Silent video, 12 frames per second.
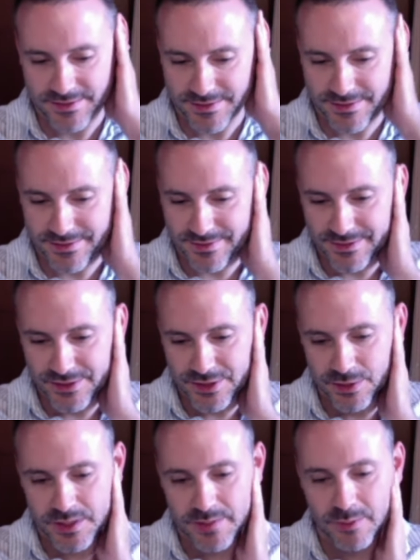she was
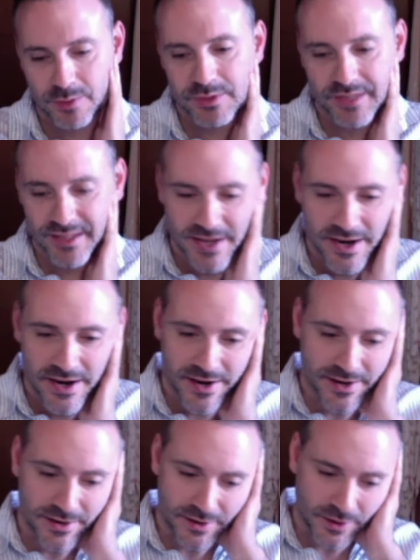able to stay
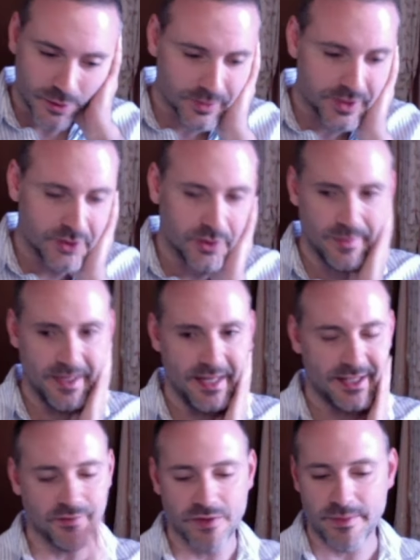there all the 3 minutes
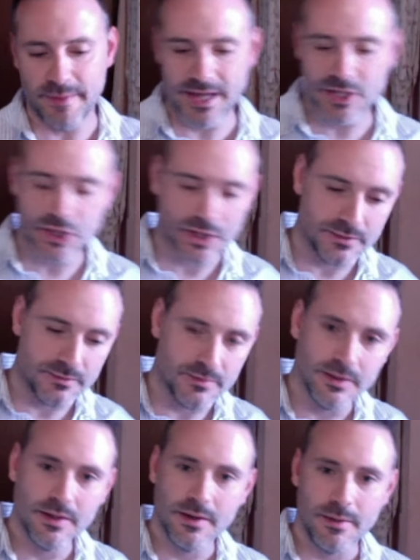of the match and
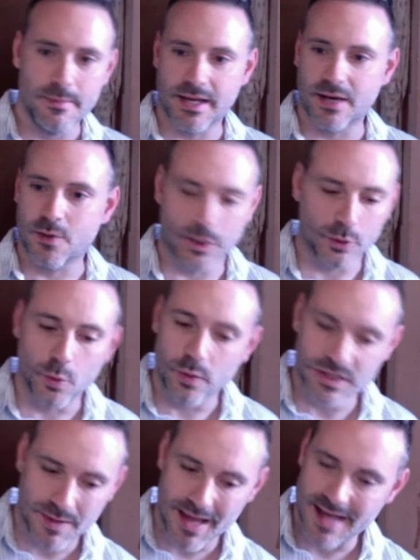make quite always
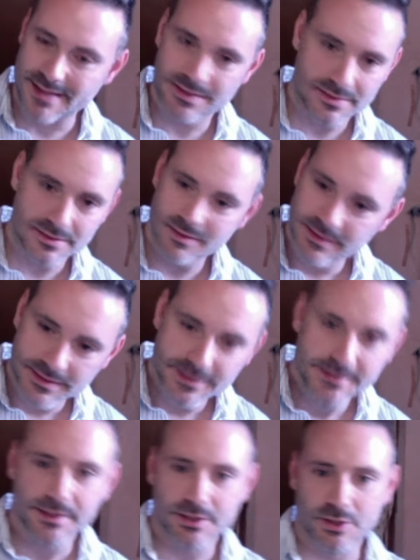plus.
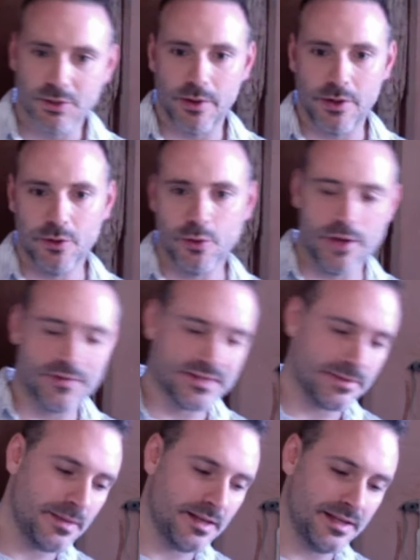So when you know you have
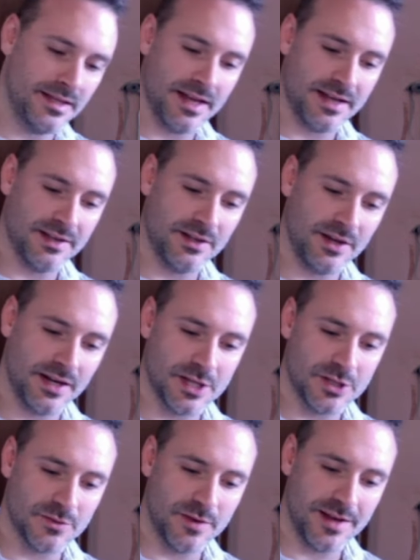somebody like
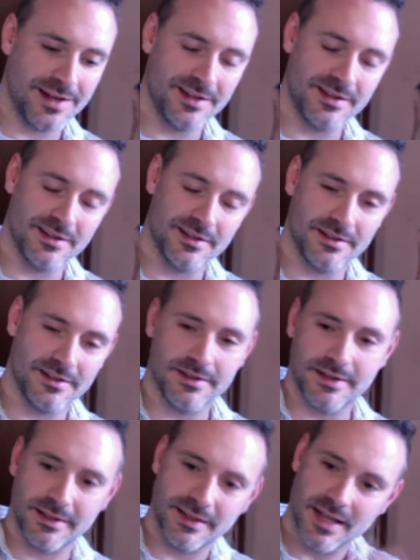Dericlazova in
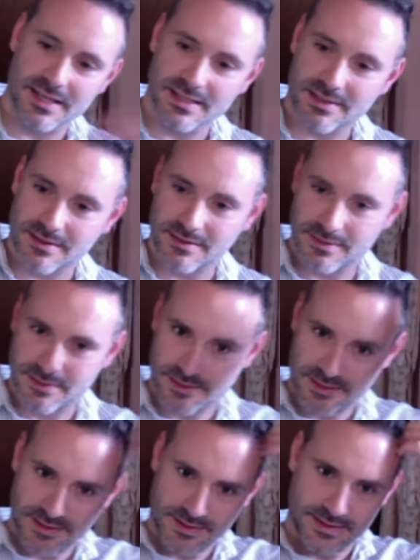the last
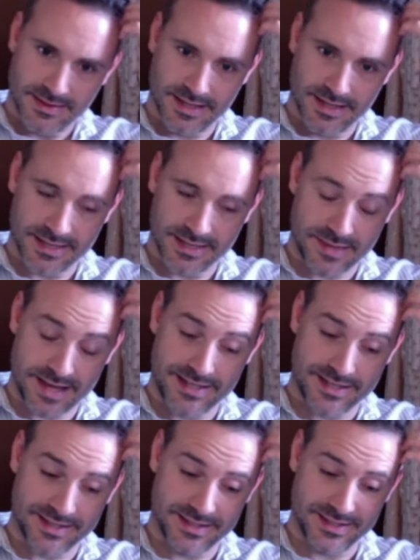match,
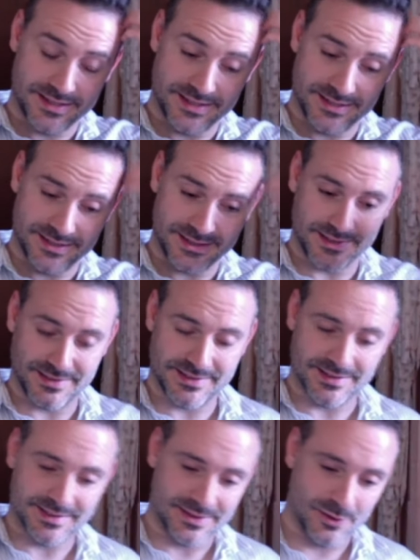is
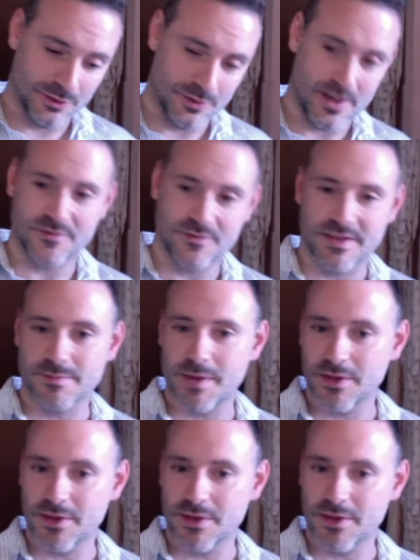all the rest fans better.